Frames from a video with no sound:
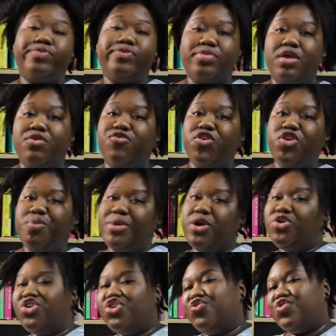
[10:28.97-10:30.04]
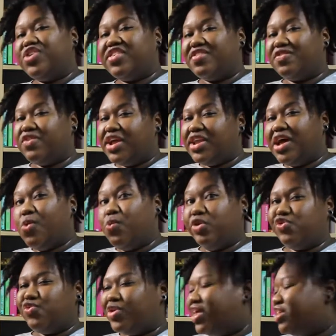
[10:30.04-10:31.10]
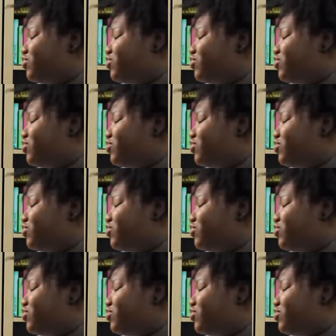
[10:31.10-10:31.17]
Follow me on Goodreads to find out which one I